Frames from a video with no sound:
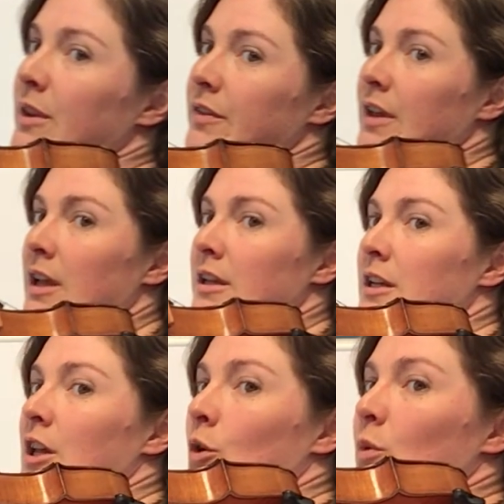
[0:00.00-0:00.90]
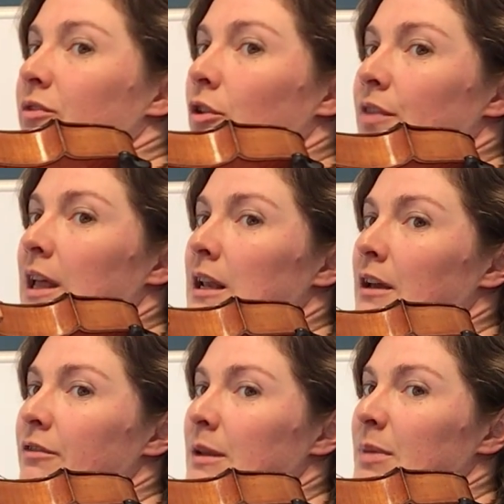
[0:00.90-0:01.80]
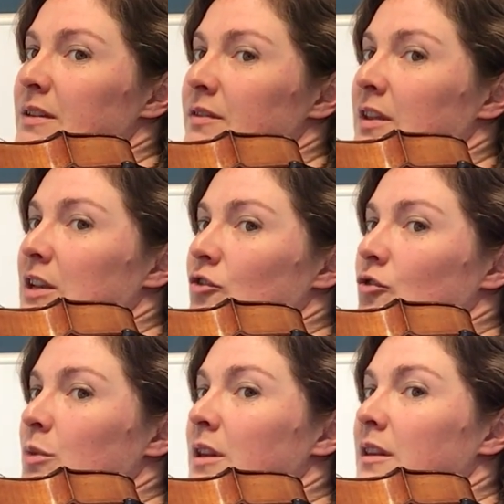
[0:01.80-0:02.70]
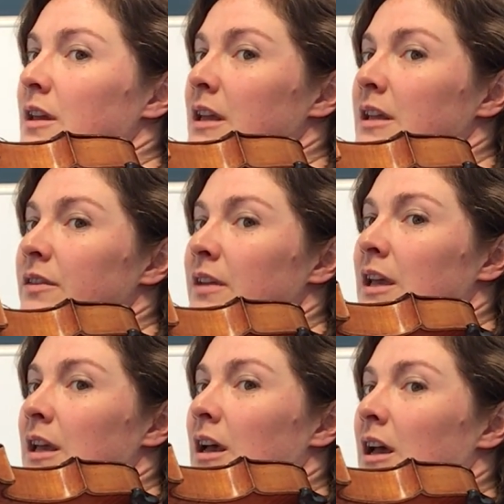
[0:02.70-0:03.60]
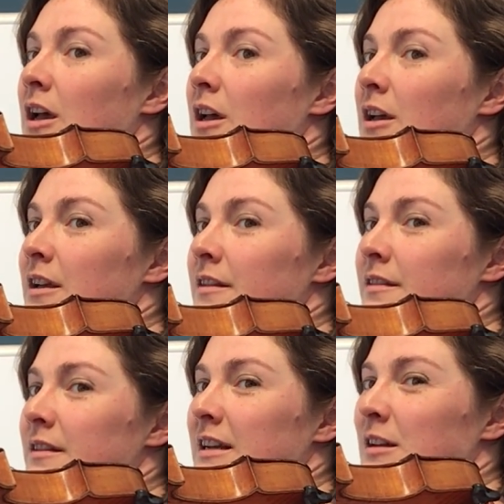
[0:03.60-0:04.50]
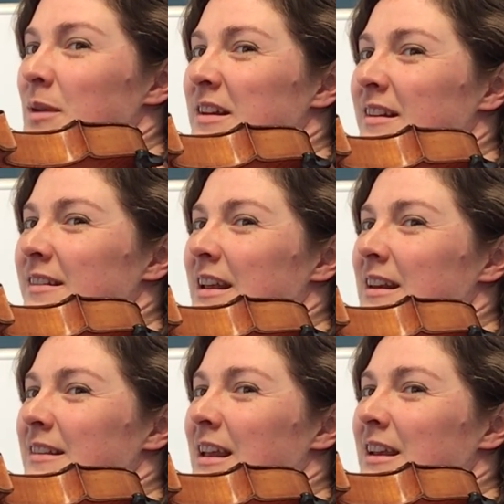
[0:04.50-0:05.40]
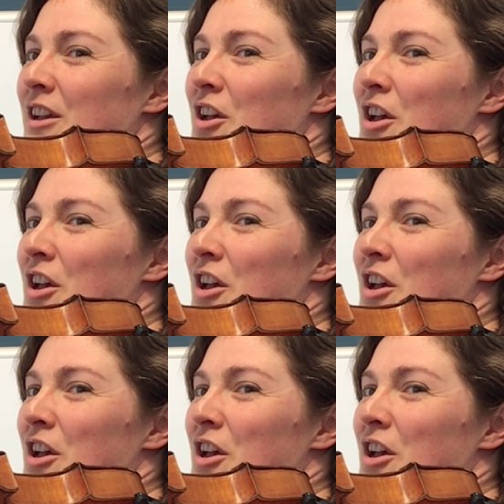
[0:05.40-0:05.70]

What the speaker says: this side, we've got that lovely bit of the instrument that is, as Nicola Benji said, it's like